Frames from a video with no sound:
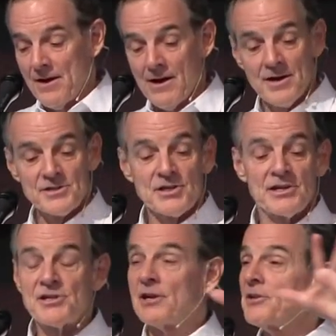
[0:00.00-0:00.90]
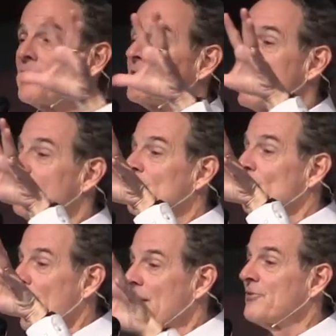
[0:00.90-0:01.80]
Uh, Sheldon and Davy
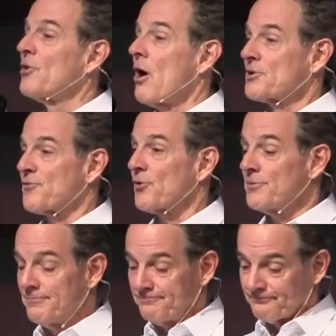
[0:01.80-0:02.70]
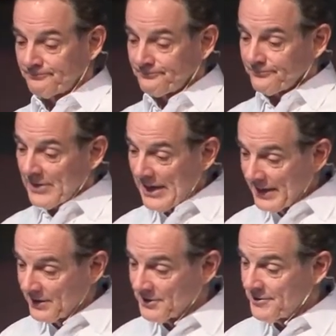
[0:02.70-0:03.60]
arrive in Oxford,
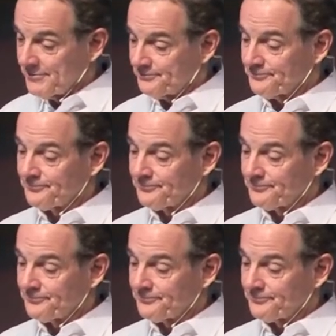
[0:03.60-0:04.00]
England.